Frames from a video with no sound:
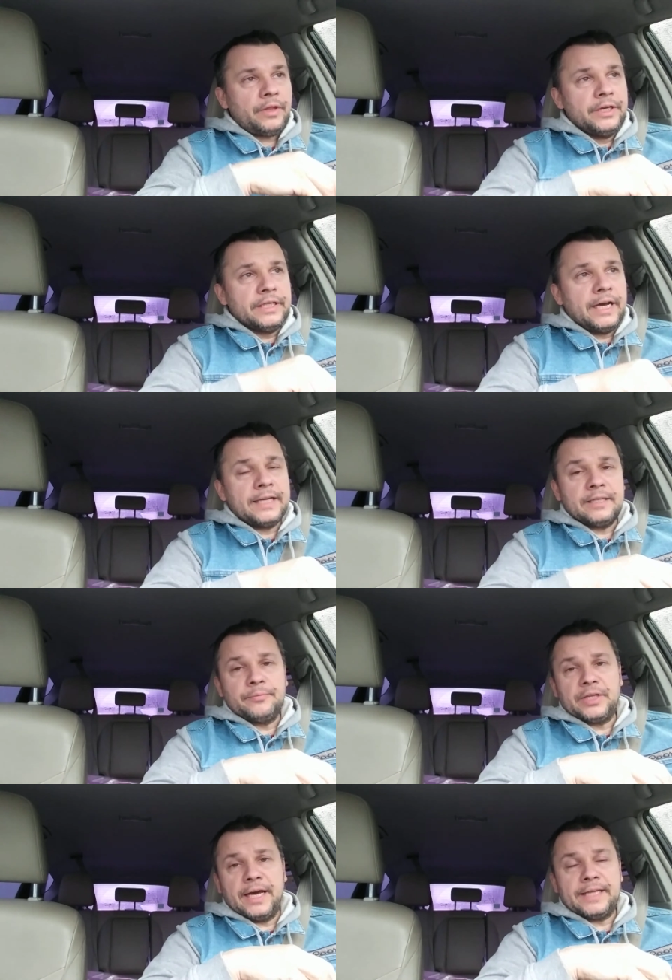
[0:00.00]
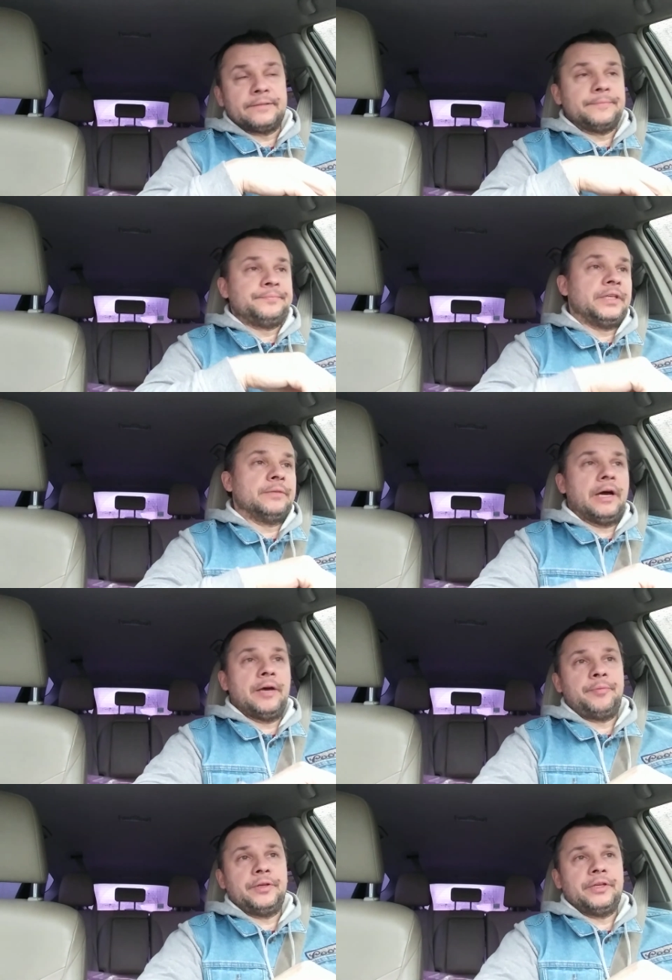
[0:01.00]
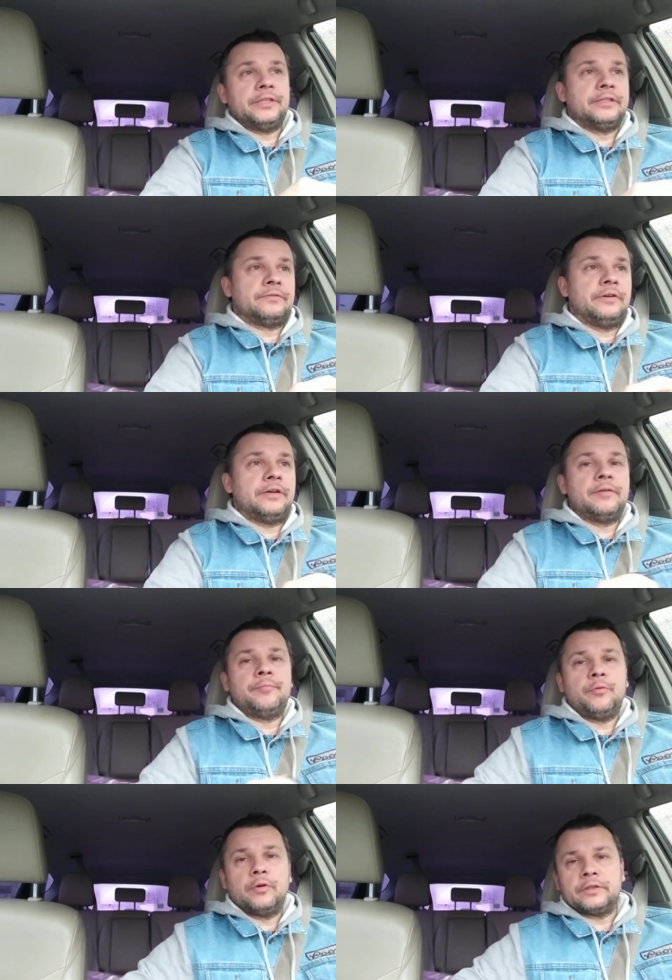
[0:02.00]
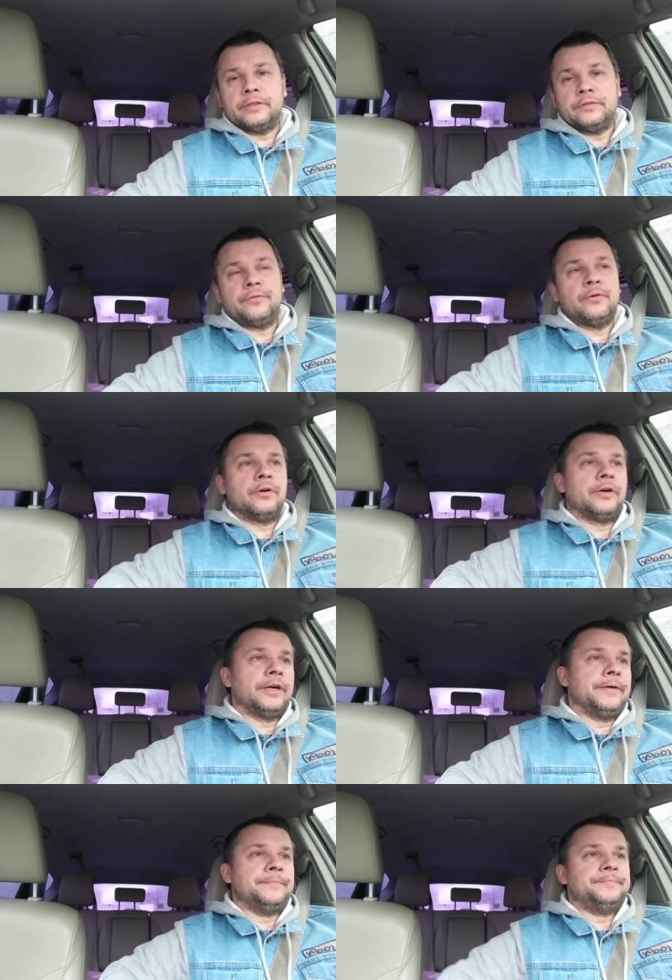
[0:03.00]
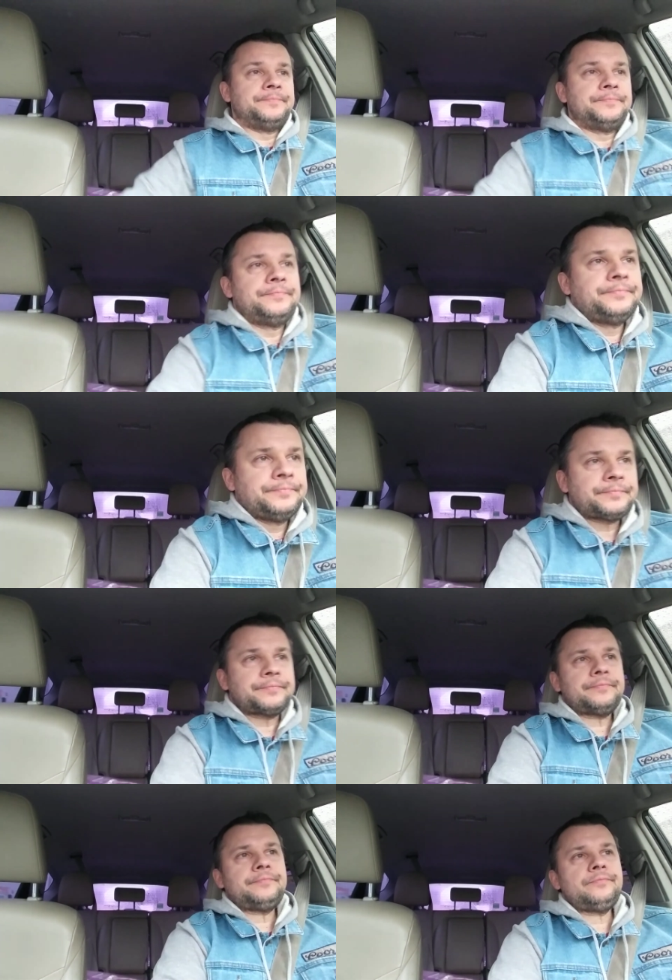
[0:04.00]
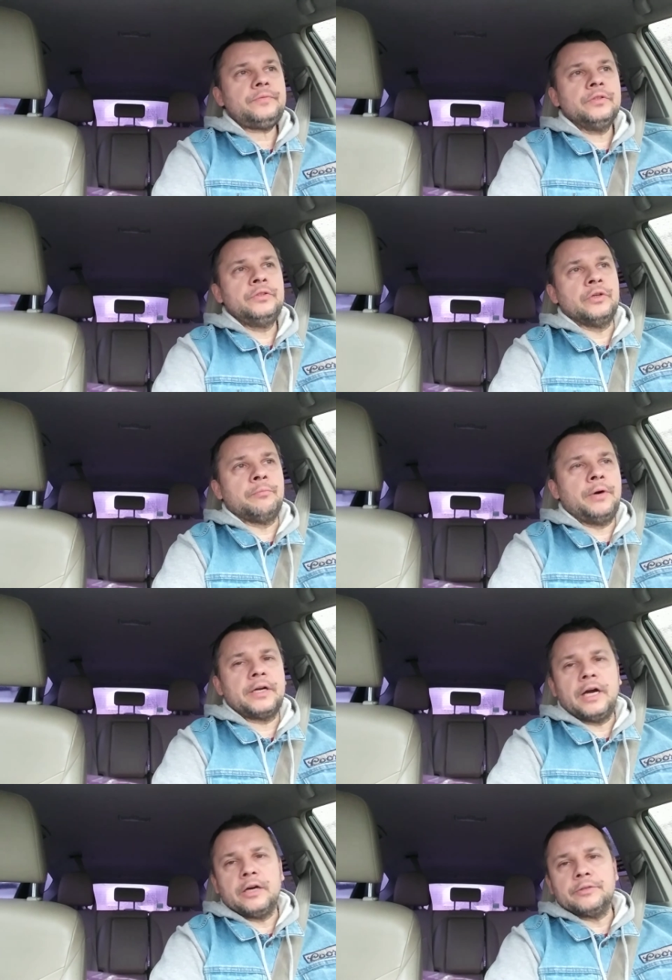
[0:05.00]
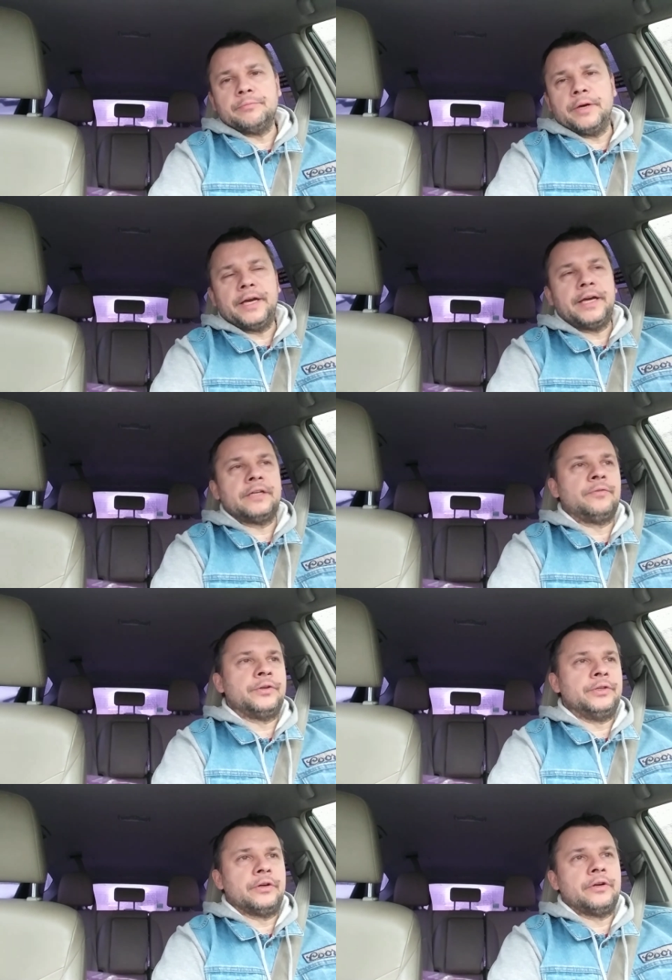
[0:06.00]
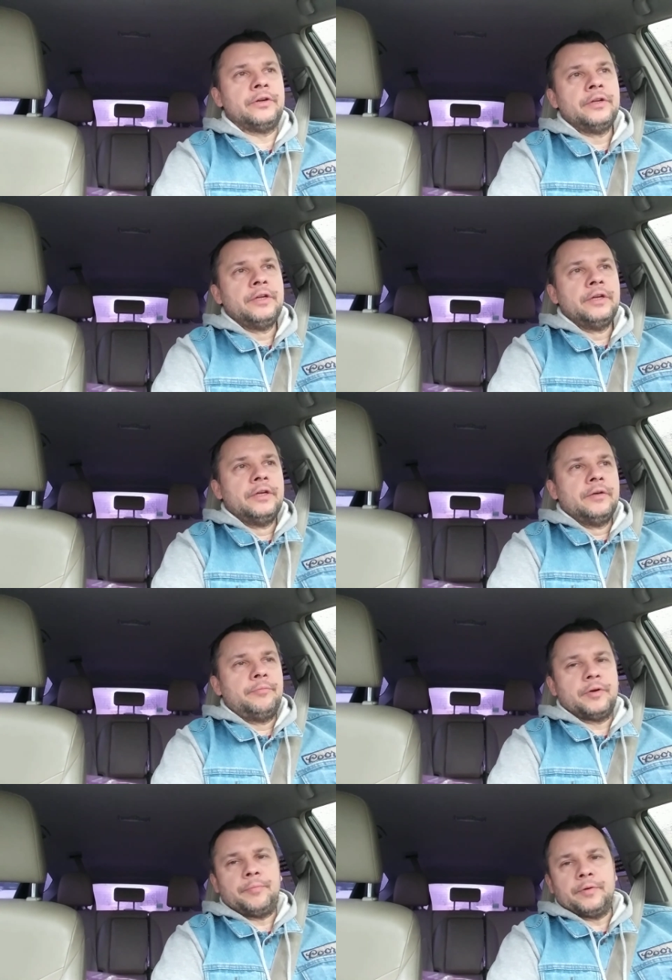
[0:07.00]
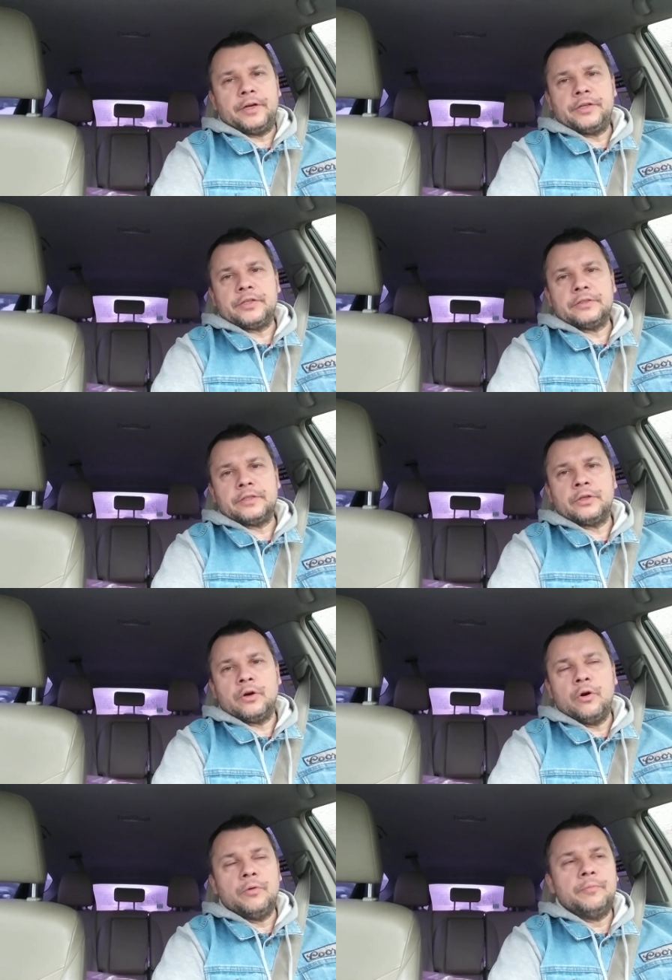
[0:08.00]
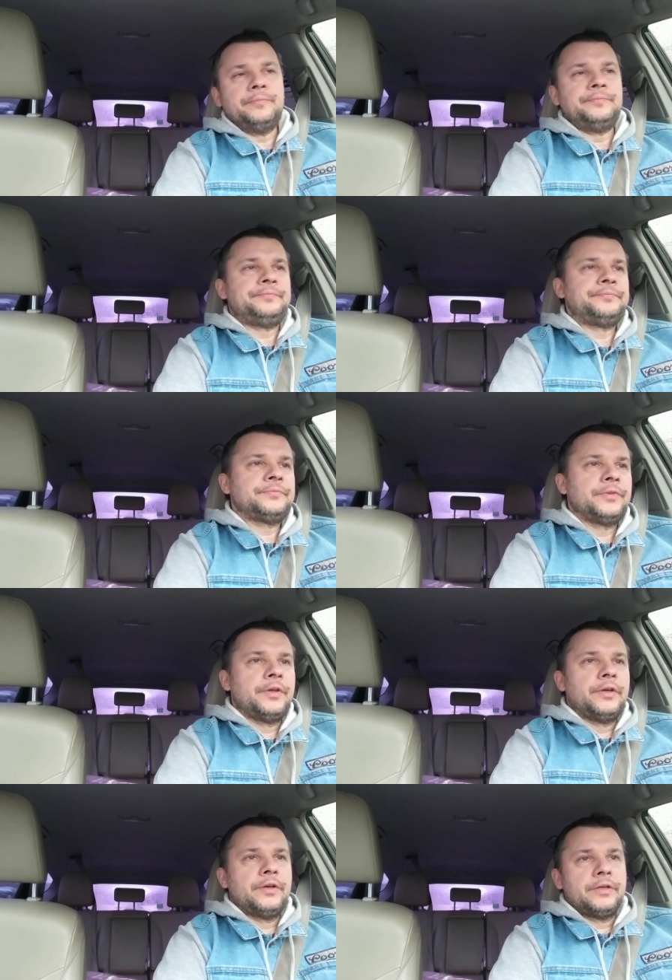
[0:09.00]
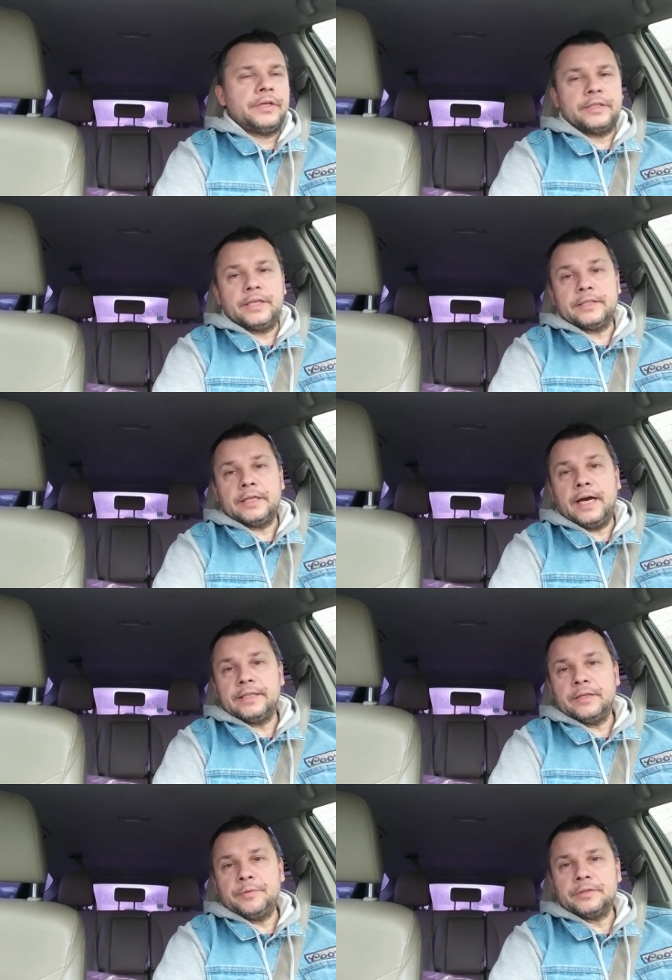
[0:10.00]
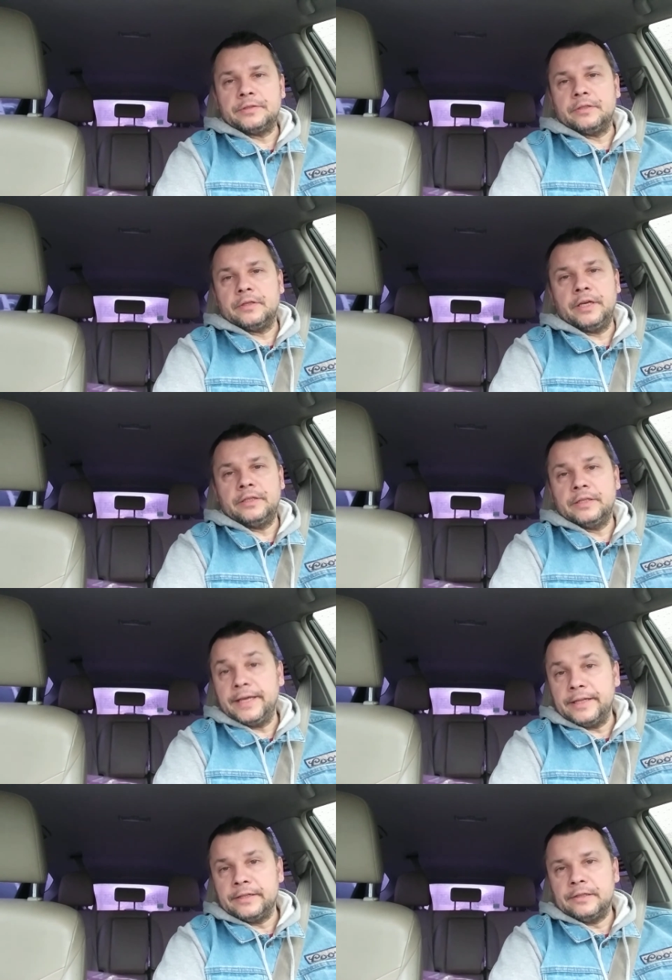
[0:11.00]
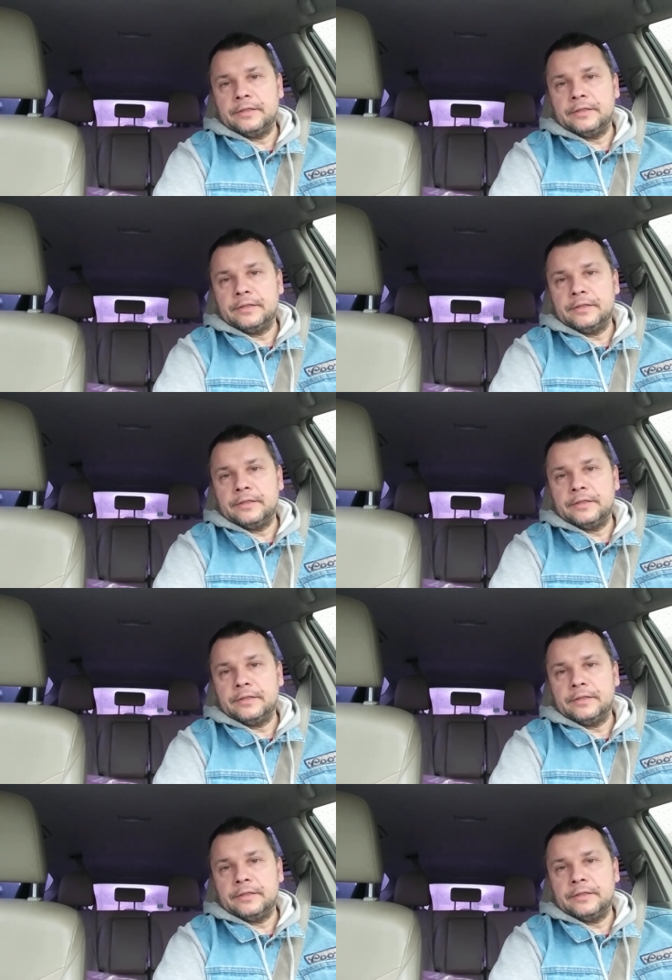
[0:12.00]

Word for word: An item that, in my opinion, is very important for um, your bug out bag, for your preparations at home, and that item is a nail.